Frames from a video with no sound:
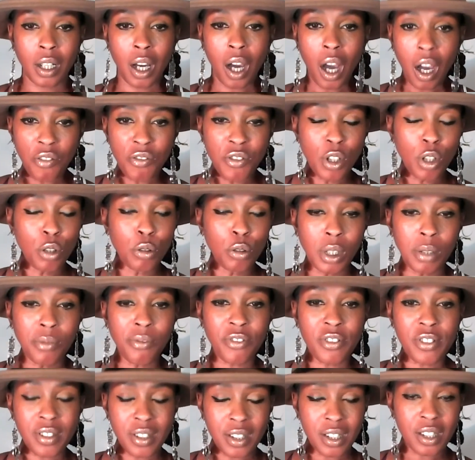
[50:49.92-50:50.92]
I've known him
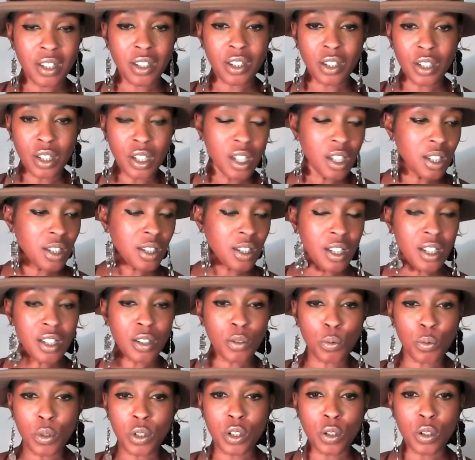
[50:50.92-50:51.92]
for 6 years.
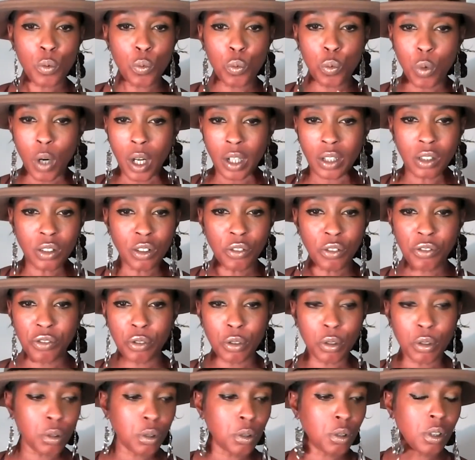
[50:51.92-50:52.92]
This was a
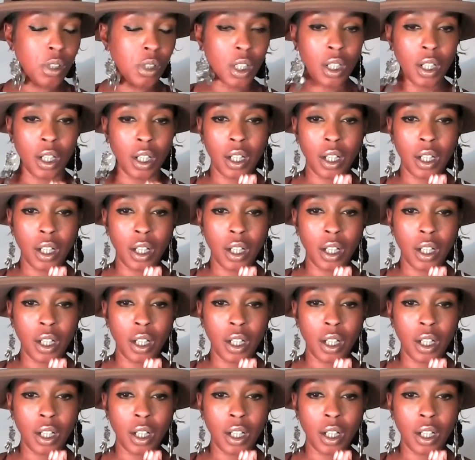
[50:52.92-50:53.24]
wonderful,